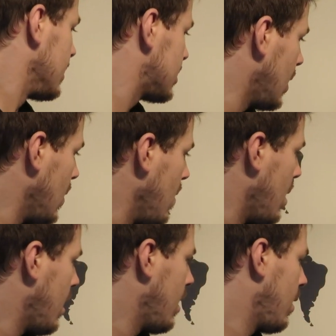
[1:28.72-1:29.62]

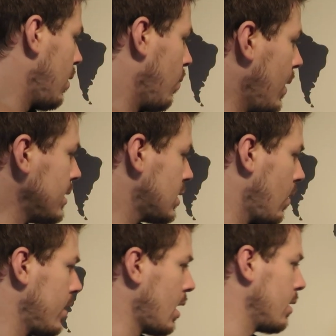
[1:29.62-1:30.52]
So what's
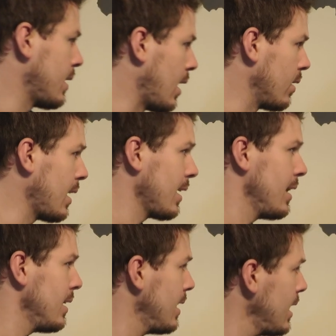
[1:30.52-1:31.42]
going on now? Like,
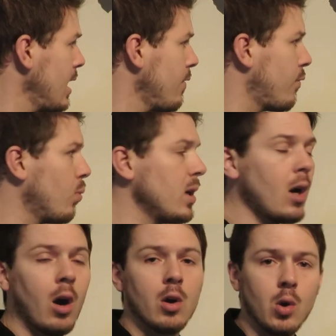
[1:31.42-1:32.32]
if we
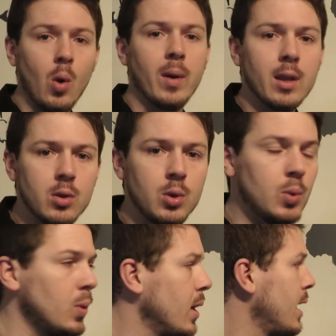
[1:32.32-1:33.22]
are going
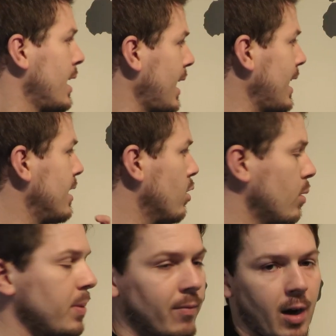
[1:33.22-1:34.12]
to a
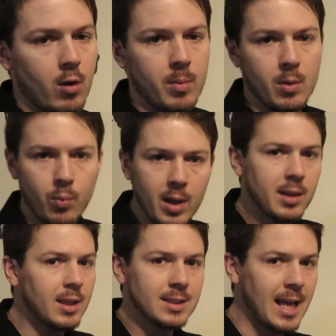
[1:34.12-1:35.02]
NIRP environment,
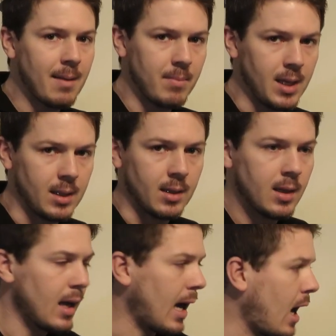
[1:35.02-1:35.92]
what does that mean?
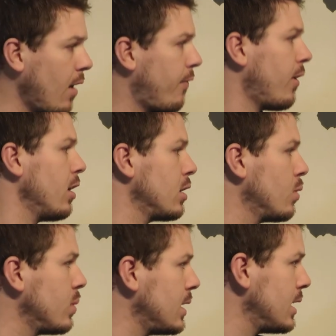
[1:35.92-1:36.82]
How far
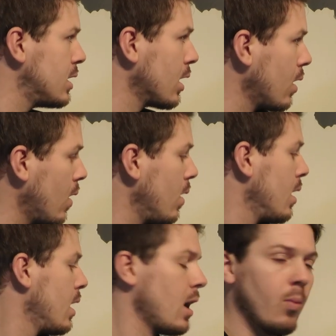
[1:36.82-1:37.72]
do we need to
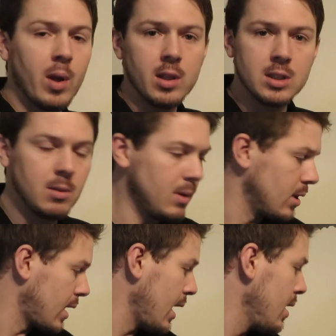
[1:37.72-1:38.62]
go, and what does it mean,
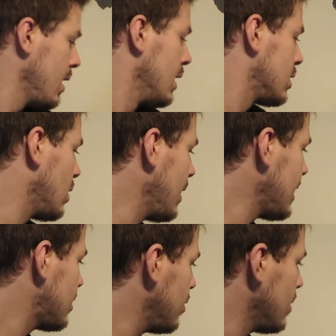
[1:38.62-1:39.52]
okay? So
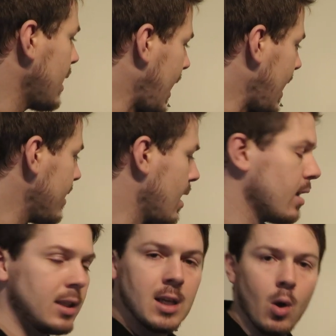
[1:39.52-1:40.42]
let's look
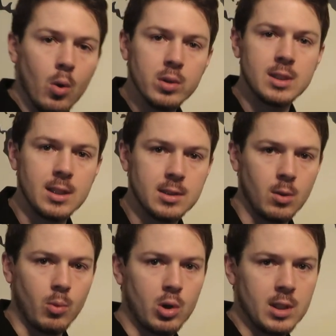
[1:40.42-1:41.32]
at the old
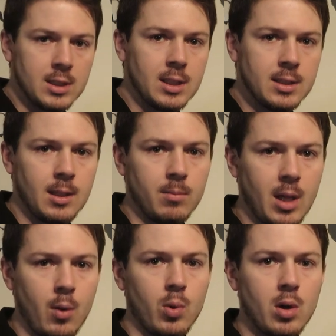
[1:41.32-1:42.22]
system, or the system
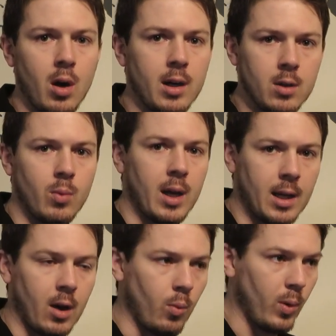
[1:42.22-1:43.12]
that we are in right
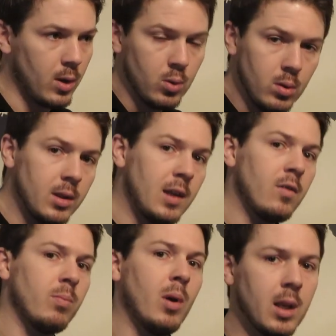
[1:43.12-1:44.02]
now. When you
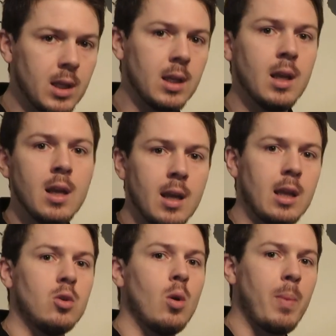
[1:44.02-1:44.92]
leave money
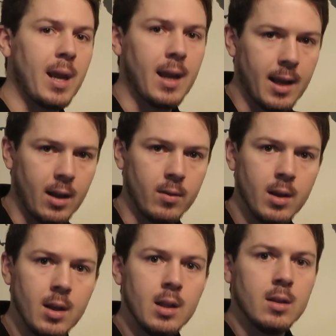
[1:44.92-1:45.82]
in your bank account,
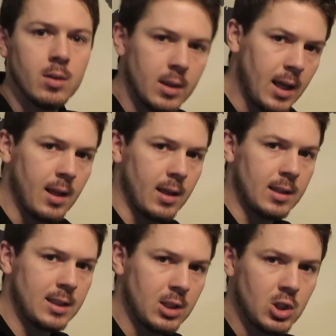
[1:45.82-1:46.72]

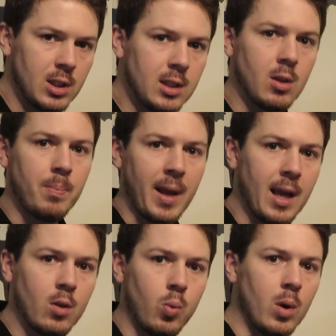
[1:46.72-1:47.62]
essentially the
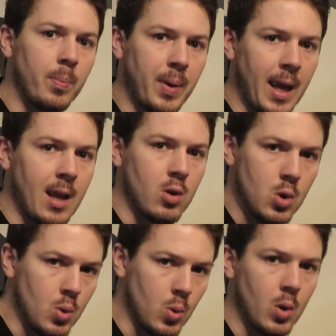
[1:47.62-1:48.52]
bank will pay
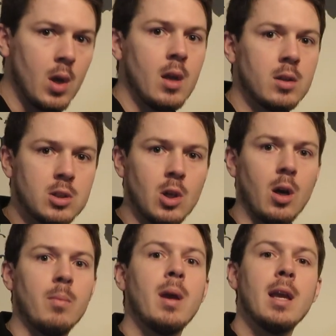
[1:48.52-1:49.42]
you
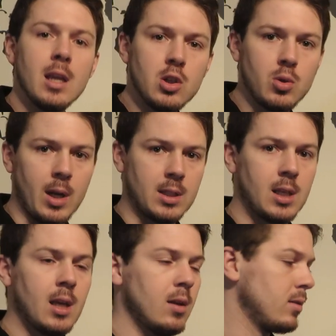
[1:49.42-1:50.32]
some
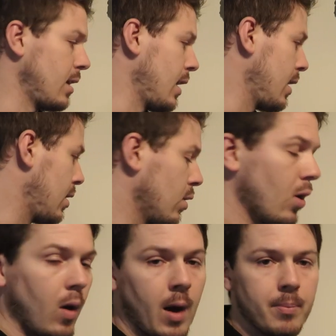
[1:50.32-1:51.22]
interest. It can
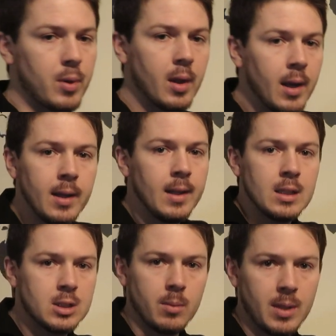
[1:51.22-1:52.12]
go up.
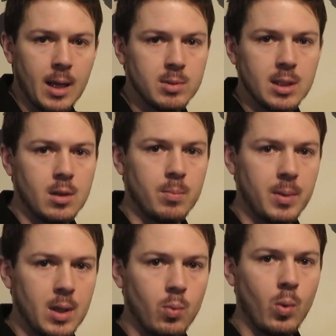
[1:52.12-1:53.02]
Sometimes it could
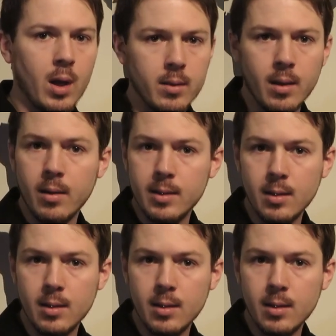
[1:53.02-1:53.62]
be 1%,